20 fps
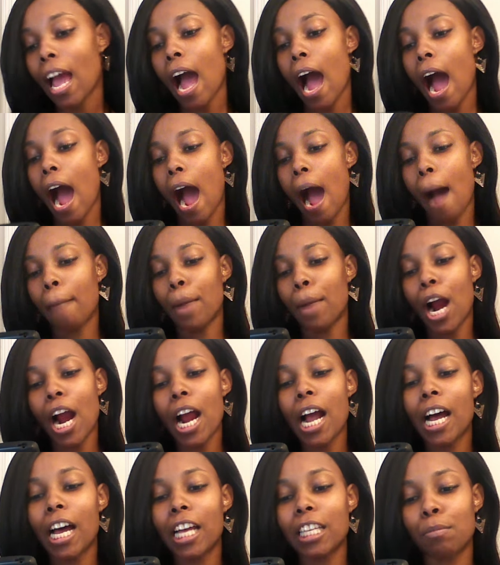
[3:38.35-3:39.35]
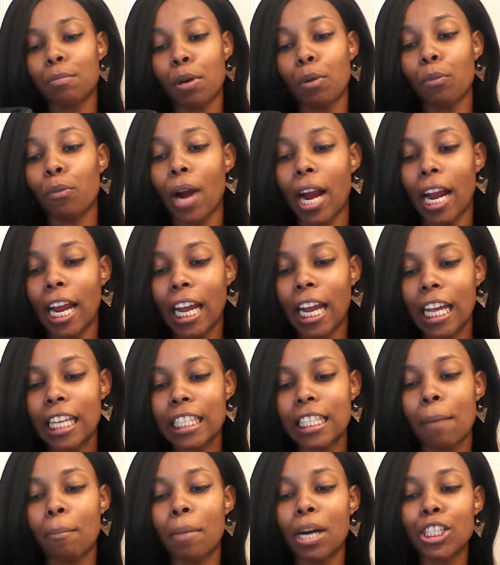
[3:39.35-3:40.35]
Um, her husband, Ray,
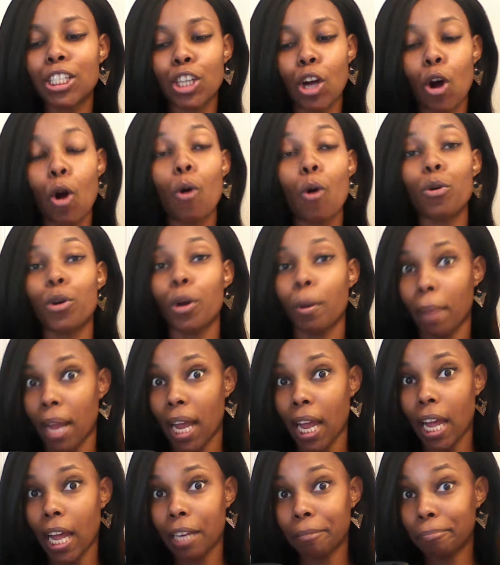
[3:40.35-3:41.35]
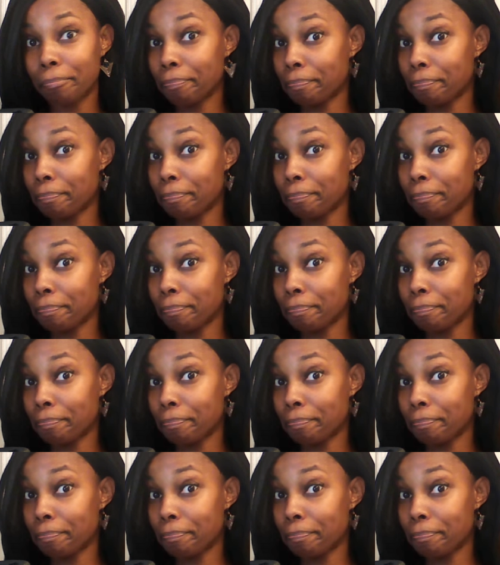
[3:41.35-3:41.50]
is a much older man.